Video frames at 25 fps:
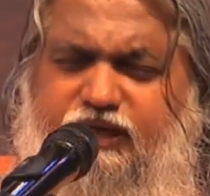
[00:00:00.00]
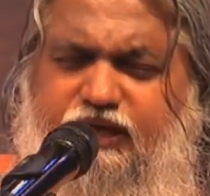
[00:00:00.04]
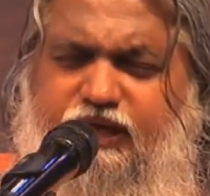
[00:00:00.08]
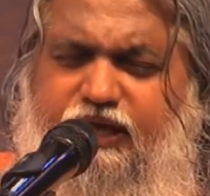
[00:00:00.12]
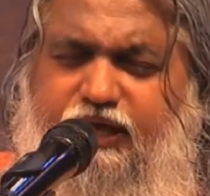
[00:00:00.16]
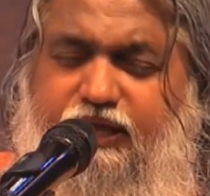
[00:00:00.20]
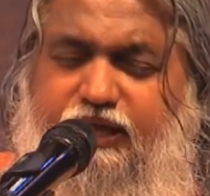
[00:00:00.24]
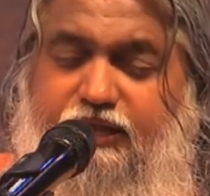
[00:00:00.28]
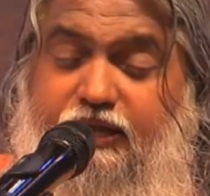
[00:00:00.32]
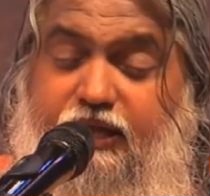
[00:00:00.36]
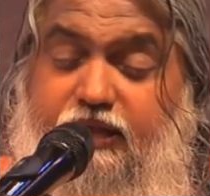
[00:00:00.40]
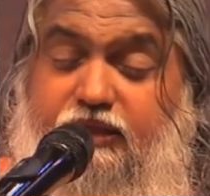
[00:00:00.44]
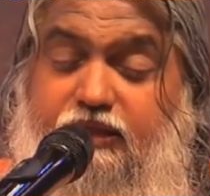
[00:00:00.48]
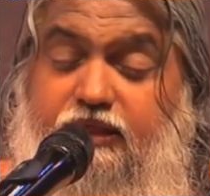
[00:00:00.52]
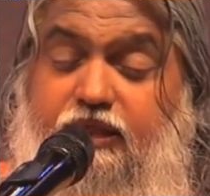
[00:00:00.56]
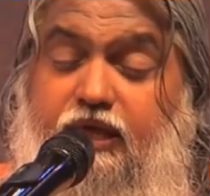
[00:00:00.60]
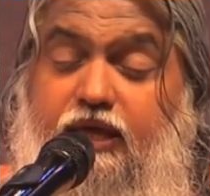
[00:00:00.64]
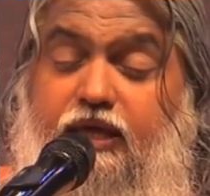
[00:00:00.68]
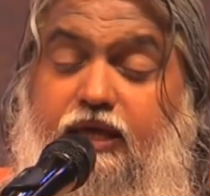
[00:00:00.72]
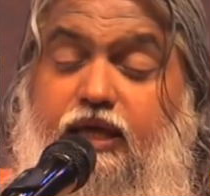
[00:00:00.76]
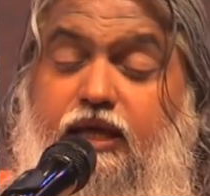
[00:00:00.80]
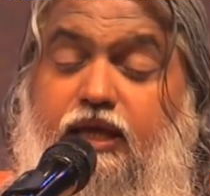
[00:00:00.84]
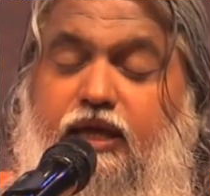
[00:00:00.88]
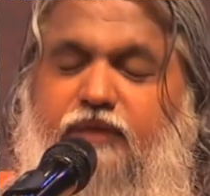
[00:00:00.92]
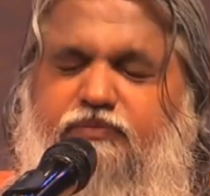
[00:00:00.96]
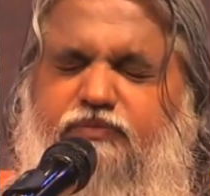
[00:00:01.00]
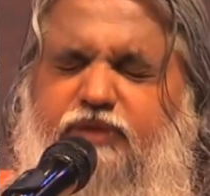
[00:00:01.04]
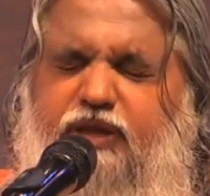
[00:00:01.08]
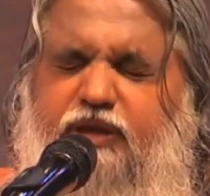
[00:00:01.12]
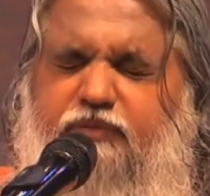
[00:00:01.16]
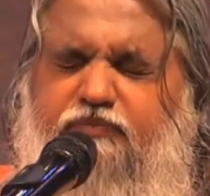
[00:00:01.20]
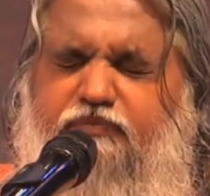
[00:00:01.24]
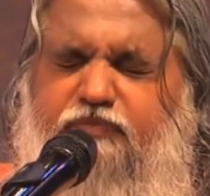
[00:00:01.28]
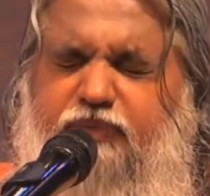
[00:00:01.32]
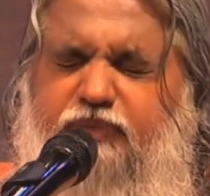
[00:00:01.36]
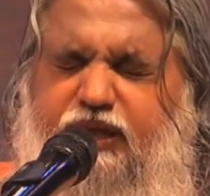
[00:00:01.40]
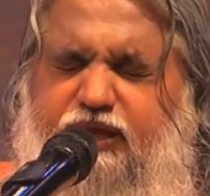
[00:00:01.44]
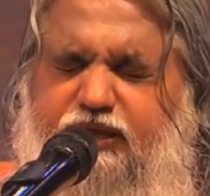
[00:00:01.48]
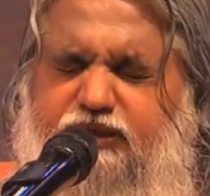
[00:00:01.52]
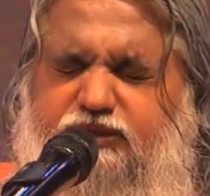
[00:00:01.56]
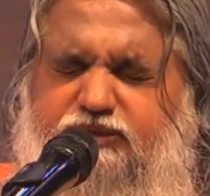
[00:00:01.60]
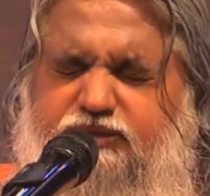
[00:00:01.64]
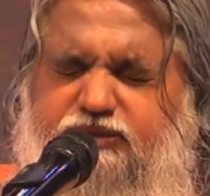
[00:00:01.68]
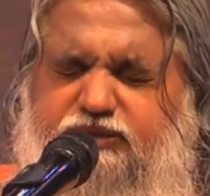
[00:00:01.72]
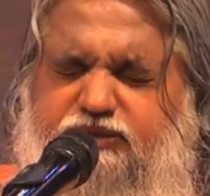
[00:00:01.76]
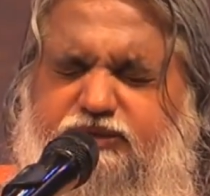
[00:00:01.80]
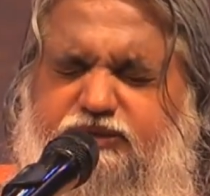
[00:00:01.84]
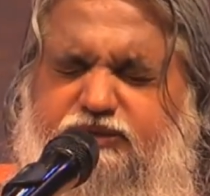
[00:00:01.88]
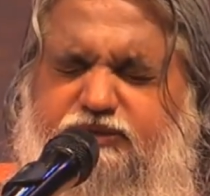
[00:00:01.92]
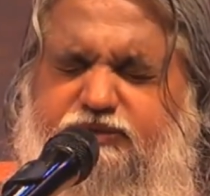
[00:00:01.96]
and they are taking up their
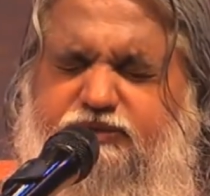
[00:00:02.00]
place